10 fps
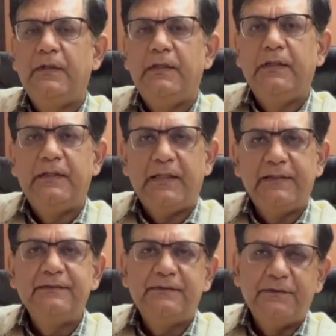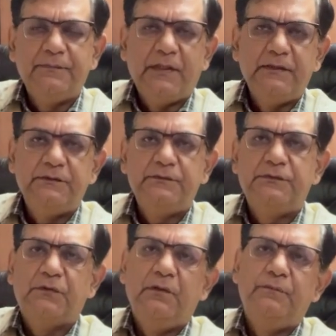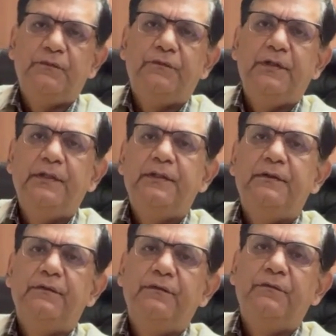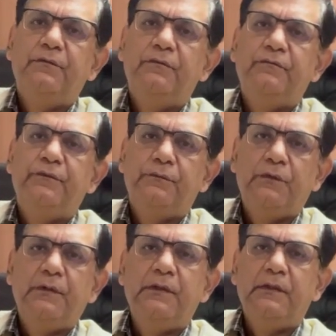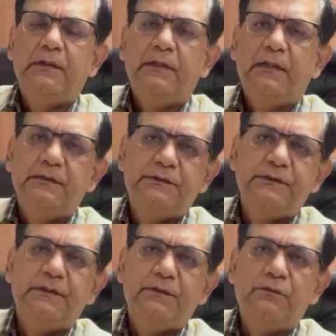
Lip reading: it has a branch which is called a profunda femoral artery that